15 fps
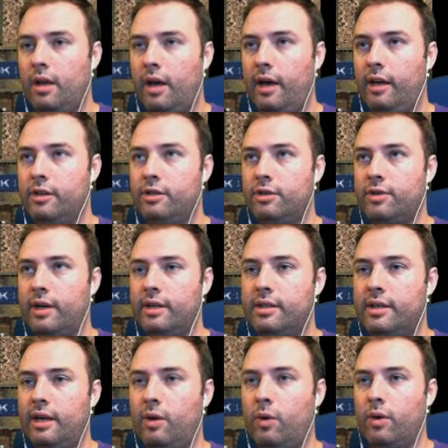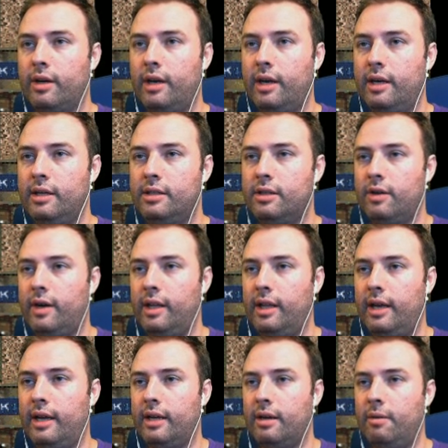I also try to stay organized, so I,
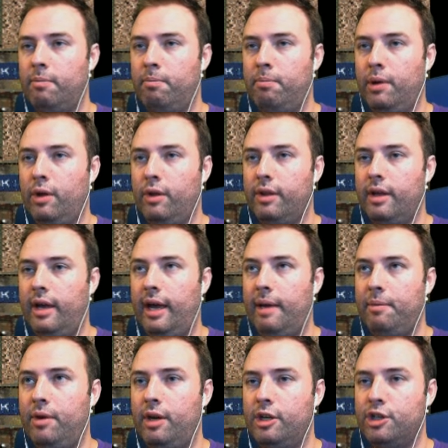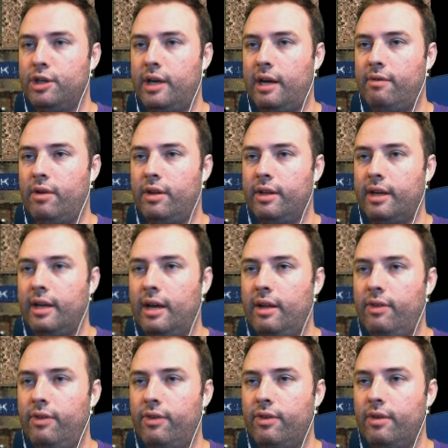like, pull the ammunition out of all the
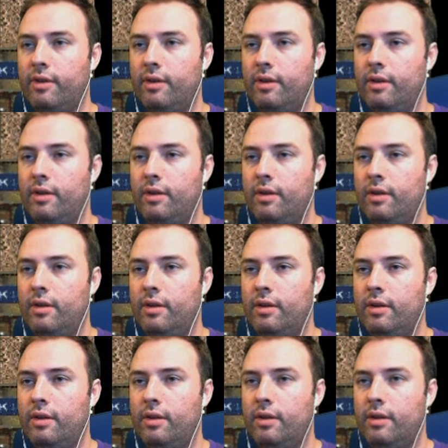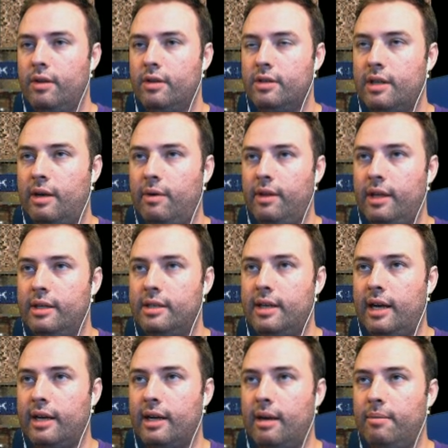guns. So that way they
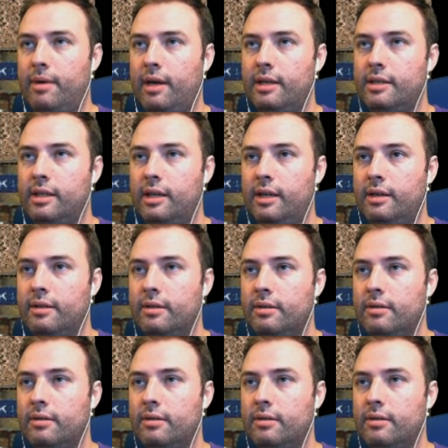stack up nicely.